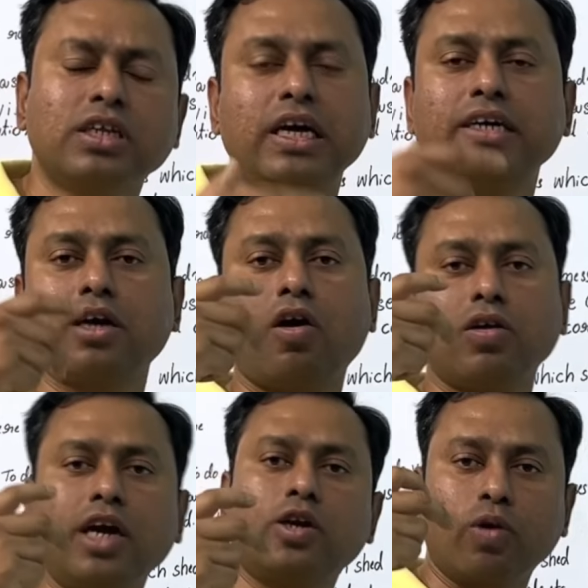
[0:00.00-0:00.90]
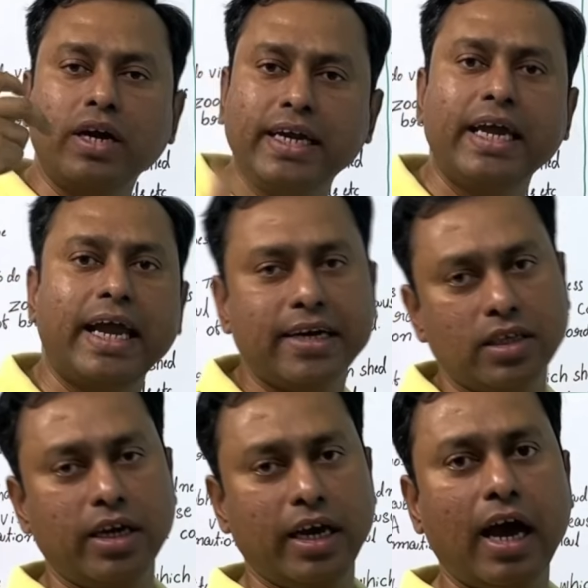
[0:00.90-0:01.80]
that is on the
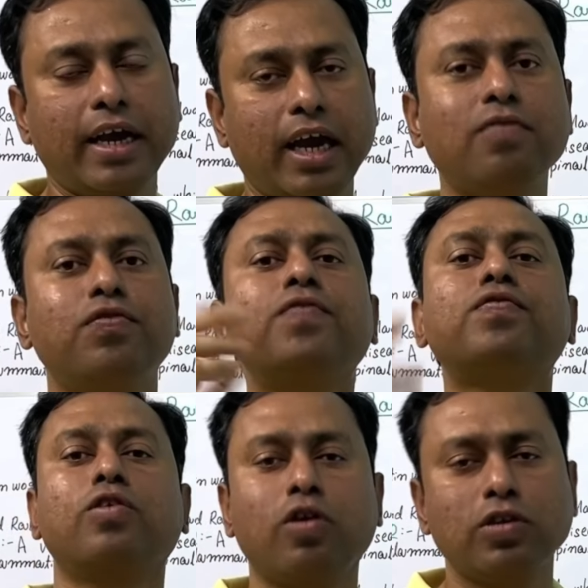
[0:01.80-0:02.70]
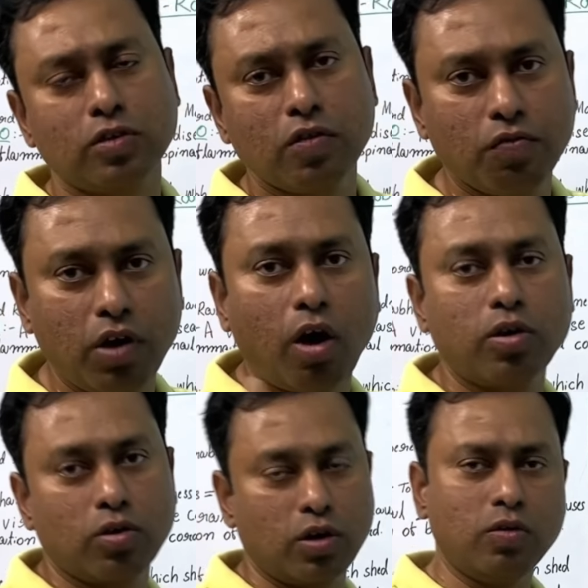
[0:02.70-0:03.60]
28th day, again 5th dose we have
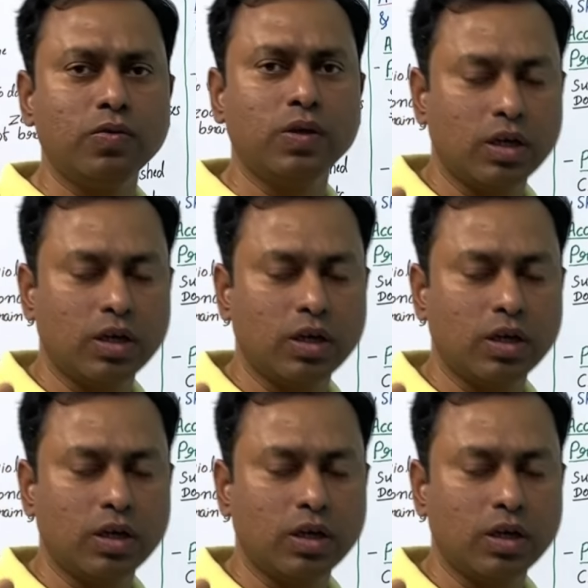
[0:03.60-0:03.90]
to give.